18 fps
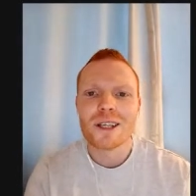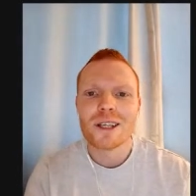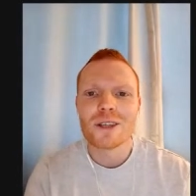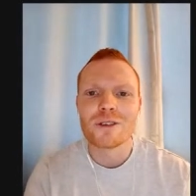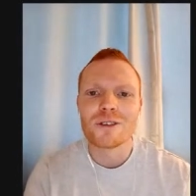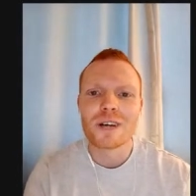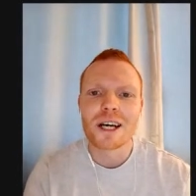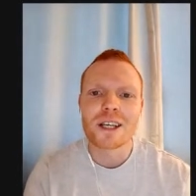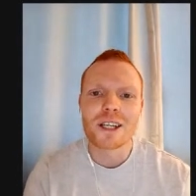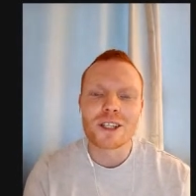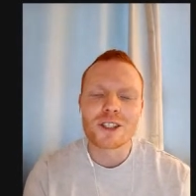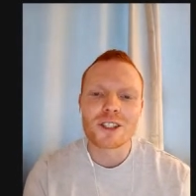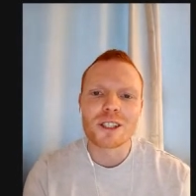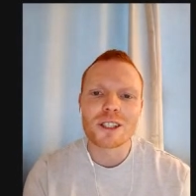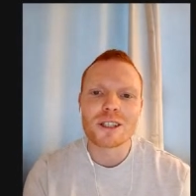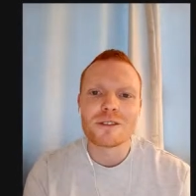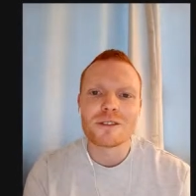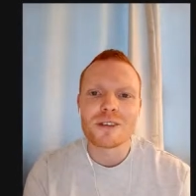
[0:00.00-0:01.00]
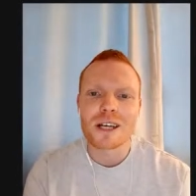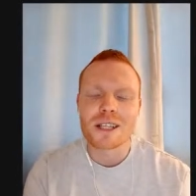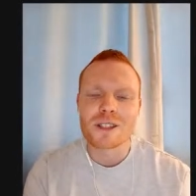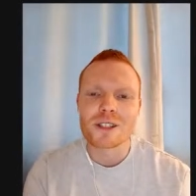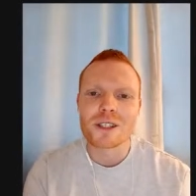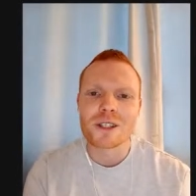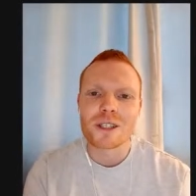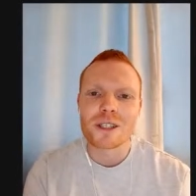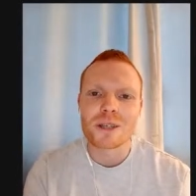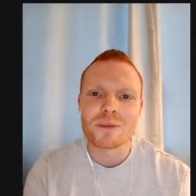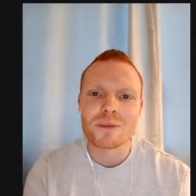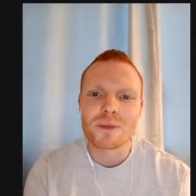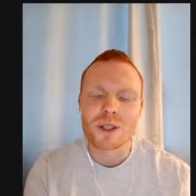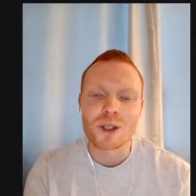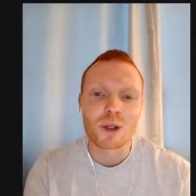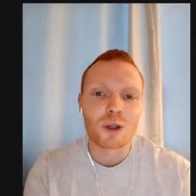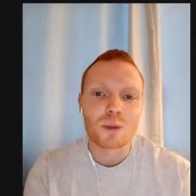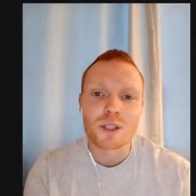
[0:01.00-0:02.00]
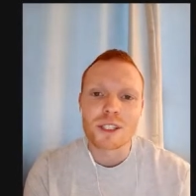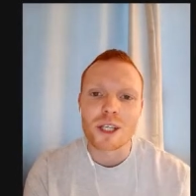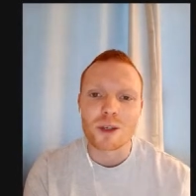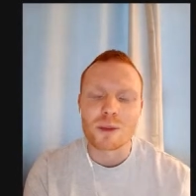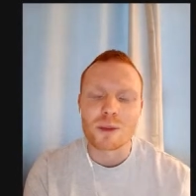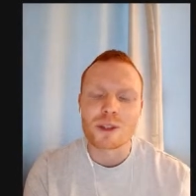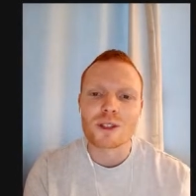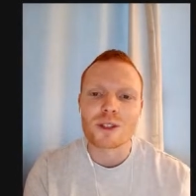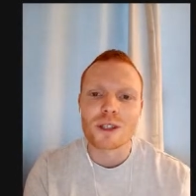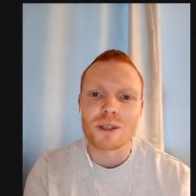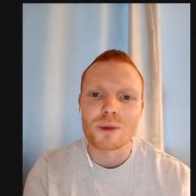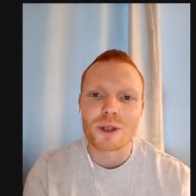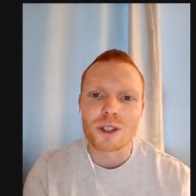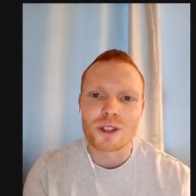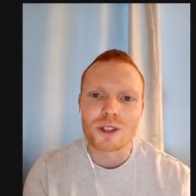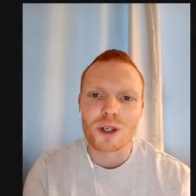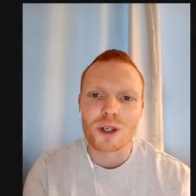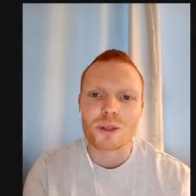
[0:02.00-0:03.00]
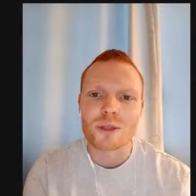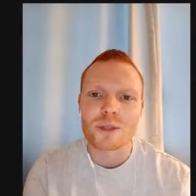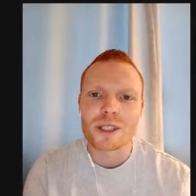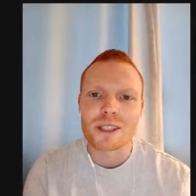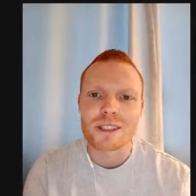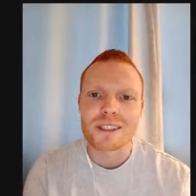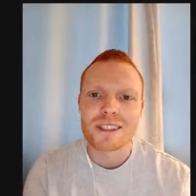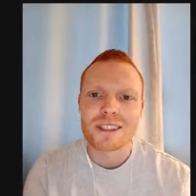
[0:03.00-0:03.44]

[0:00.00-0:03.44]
financial, the fans, and the club setup it's got at the minute?